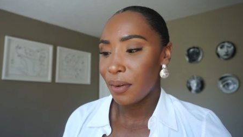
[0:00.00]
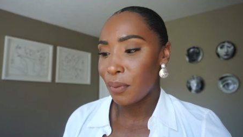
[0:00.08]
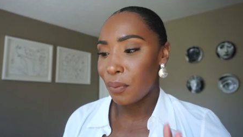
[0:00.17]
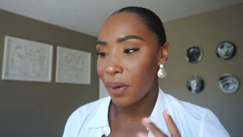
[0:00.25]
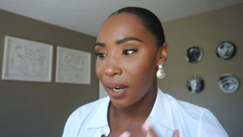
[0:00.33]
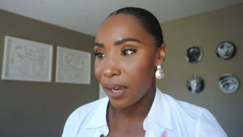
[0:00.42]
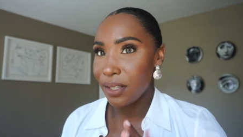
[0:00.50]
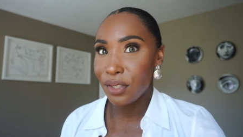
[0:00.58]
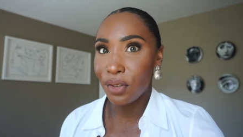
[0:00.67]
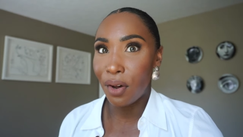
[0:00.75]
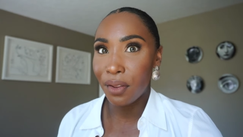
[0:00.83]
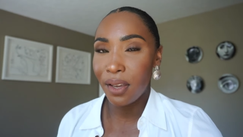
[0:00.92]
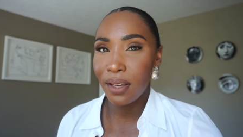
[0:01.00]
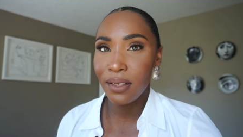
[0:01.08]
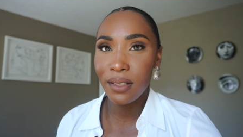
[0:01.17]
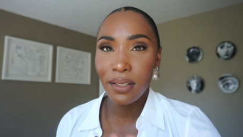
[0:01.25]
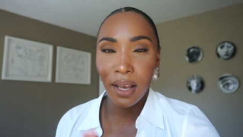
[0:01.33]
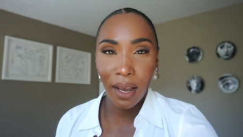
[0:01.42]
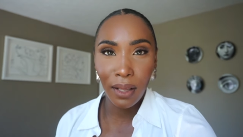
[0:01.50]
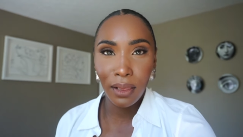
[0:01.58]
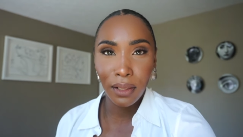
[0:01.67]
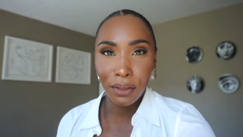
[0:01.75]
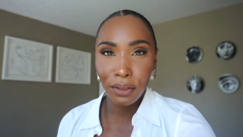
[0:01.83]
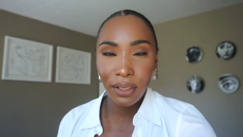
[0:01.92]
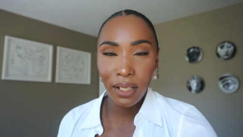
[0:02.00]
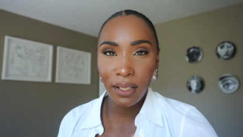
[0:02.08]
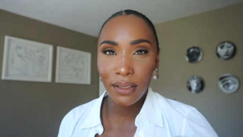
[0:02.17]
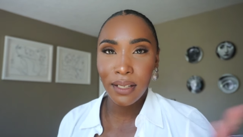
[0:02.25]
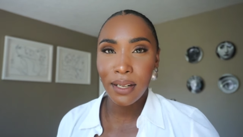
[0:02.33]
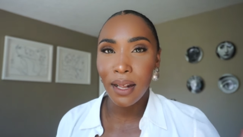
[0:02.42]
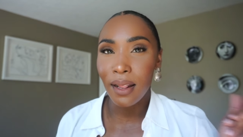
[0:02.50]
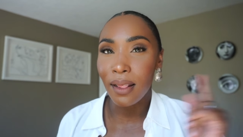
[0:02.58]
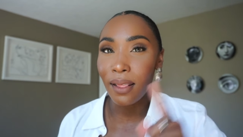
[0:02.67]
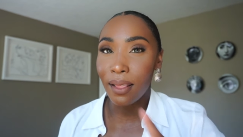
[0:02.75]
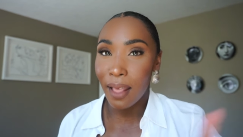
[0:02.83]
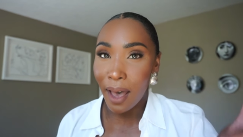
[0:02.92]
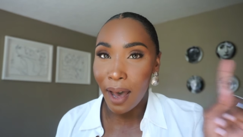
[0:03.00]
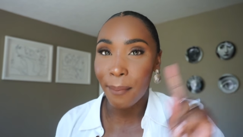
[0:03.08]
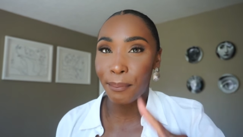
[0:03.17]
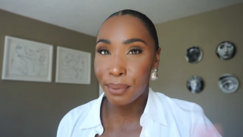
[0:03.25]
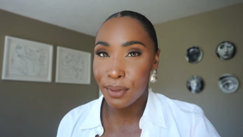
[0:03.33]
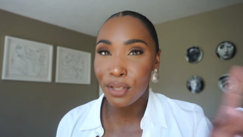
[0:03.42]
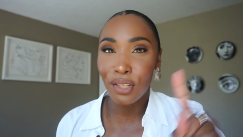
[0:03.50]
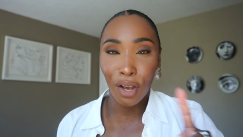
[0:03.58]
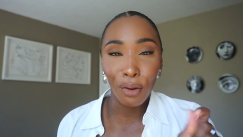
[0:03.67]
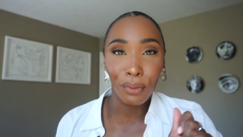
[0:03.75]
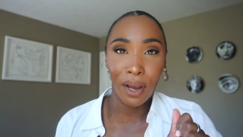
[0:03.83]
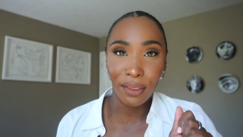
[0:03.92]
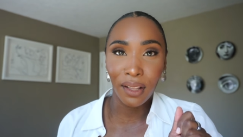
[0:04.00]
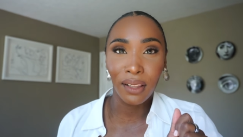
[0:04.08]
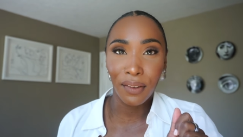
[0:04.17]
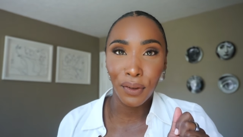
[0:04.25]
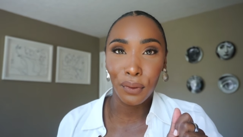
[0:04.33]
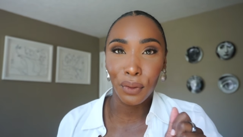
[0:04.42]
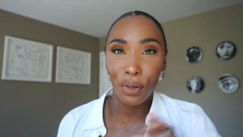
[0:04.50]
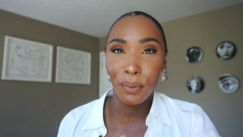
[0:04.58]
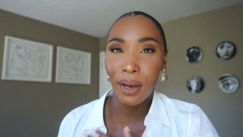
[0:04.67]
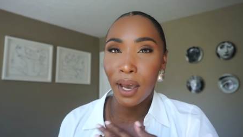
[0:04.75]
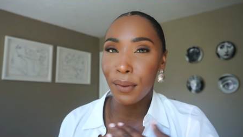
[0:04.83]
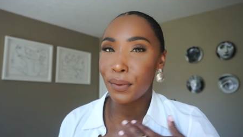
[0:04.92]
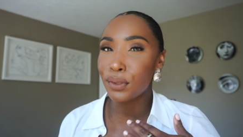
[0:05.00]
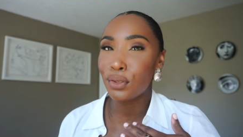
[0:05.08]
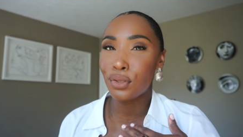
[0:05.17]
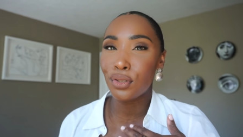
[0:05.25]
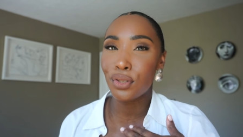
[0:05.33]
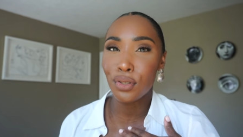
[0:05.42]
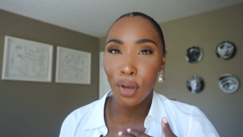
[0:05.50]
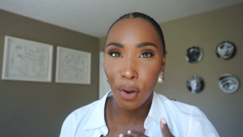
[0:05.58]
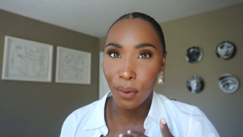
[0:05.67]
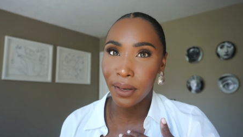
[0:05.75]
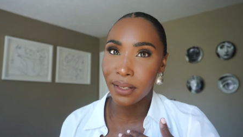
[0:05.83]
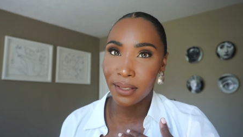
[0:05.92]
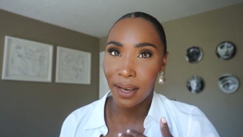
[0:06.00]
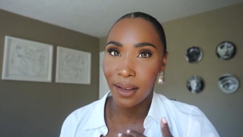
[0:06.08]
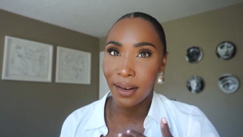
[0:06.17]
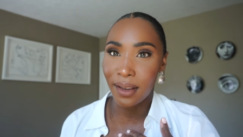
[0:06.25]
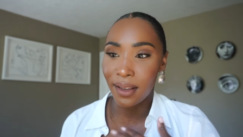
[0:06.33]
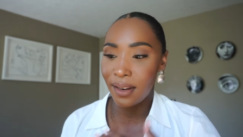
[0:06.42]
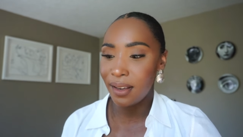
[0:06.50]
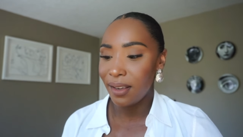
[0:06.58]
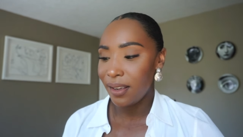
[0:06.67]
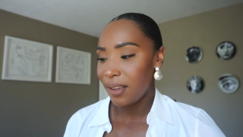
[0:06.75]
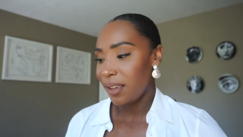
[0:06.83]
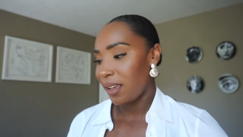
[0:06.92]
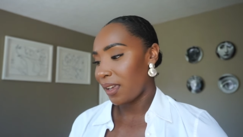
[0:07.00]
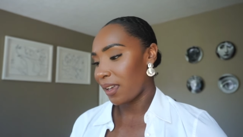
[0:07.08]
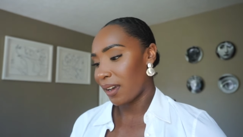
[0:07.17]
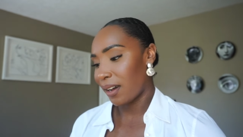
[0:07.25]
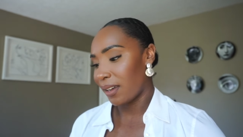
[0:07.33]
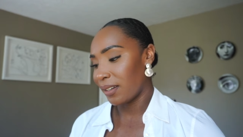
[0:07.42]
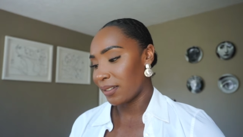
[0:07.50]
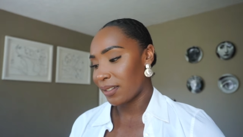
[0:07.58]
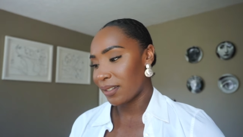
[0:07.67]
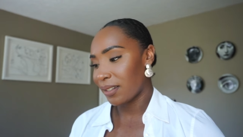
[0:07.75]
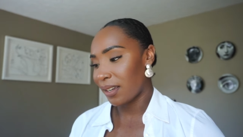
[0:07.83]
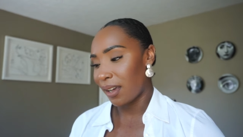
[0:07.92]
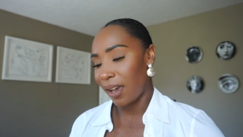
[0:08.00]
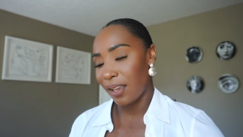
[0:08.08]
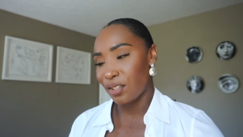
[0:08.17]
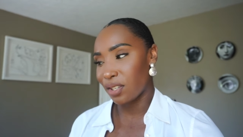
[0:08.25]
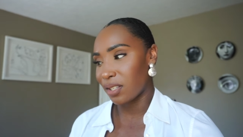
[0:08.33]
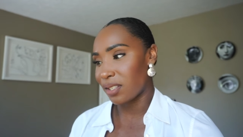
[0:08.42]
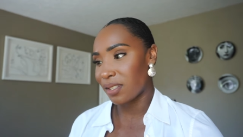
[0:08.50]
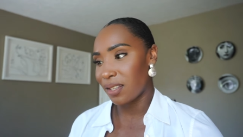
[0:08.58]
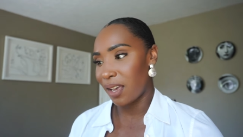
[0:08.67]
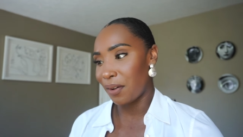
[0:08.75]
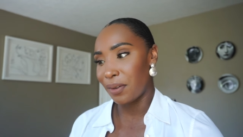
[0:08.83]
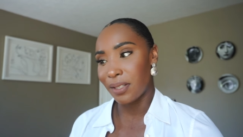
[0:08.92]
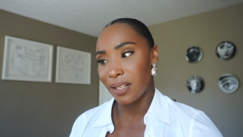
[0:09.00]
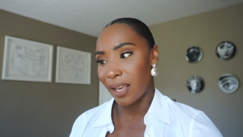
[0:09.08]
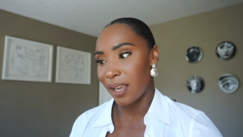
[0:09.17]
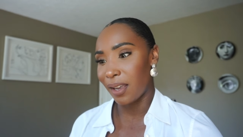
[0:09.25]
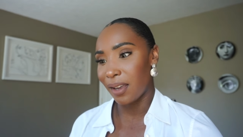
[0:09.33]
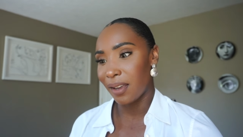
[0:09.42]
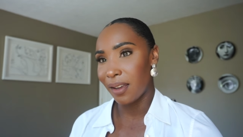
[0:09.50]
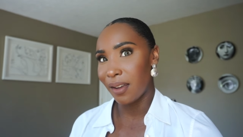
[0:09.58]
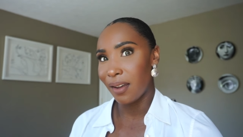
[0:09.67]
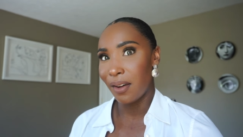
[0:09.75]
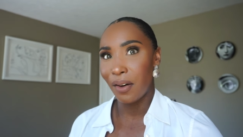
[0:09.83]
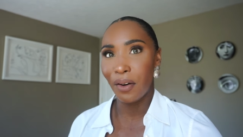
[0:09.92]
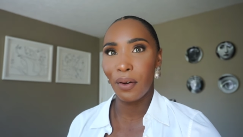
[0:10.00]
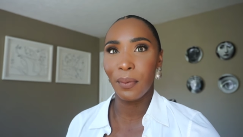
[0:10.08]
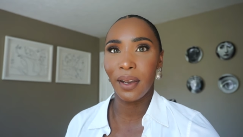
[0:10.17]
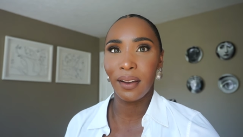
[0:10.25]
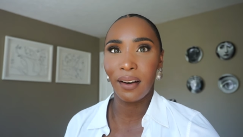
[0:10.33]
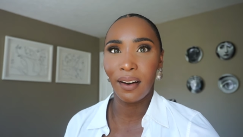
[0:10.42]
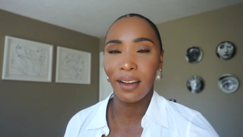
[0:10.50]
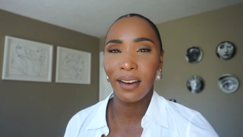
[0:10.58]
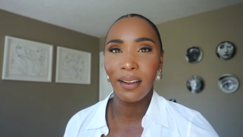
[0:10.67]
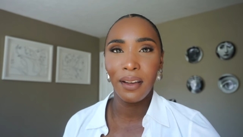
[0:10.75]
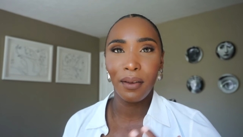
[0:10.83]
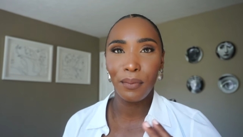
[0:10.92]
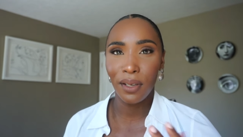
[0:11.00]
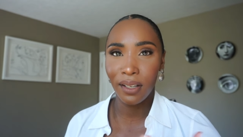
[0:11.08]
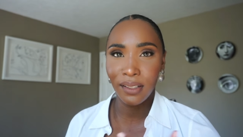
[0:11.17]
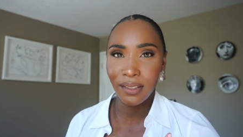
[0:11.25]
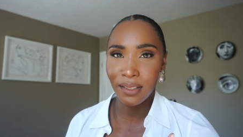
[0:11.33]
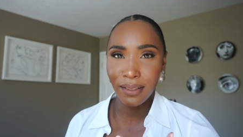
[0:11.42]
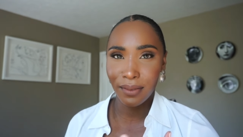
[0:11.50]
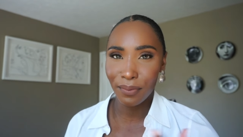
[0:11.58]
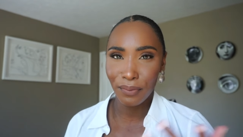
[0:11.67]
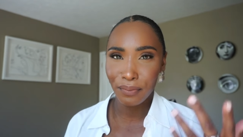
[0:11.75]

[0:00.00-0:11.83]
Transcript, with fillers: When I saw this, I literally did laps around the living room. I was so excited. And I just, I was like, oh my God, because